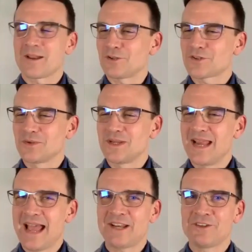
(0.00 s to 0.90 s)
also
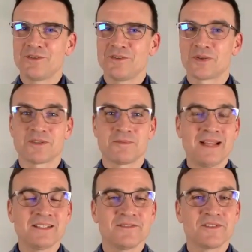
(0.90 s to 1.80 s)
an attitude of
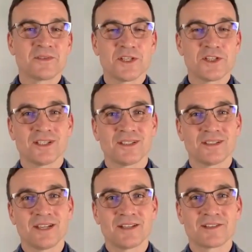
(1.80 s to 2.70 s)
perspective switching,
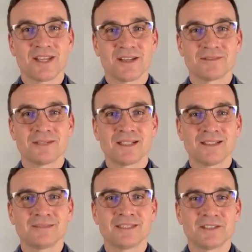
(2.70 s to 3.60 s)
if I understand
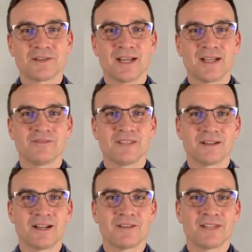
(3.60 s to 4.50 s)
correctly, right? Trying to
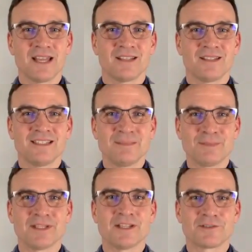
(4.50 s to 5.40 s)
figure out that
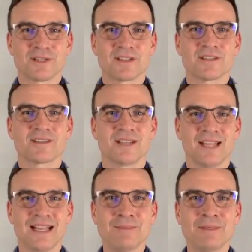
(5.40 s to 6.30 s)
deeper interests,
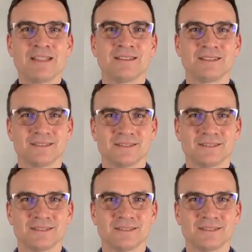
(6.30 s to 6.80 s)
alignment.